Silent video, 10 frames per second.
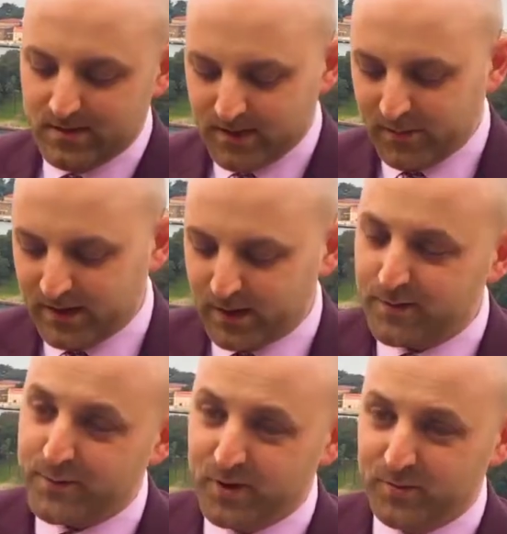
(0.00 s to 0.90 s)
Then we're going to go
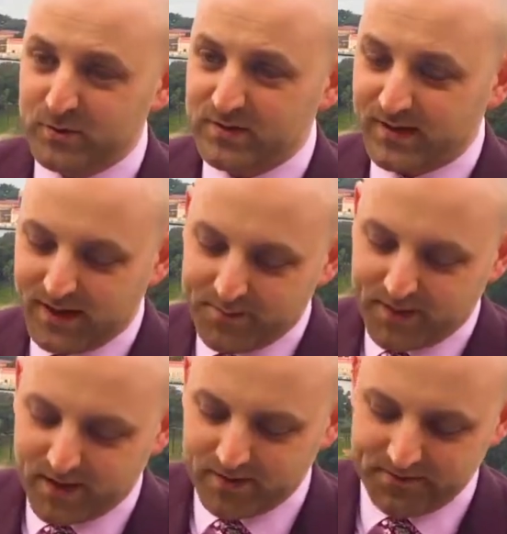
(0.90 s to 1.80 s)
30 mils of the
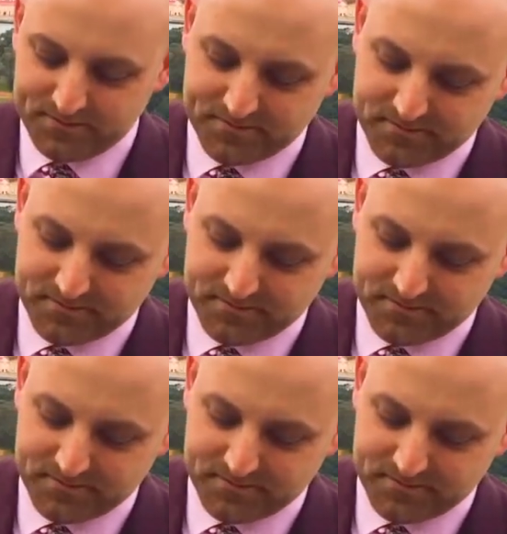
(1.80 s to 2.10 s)
Campari.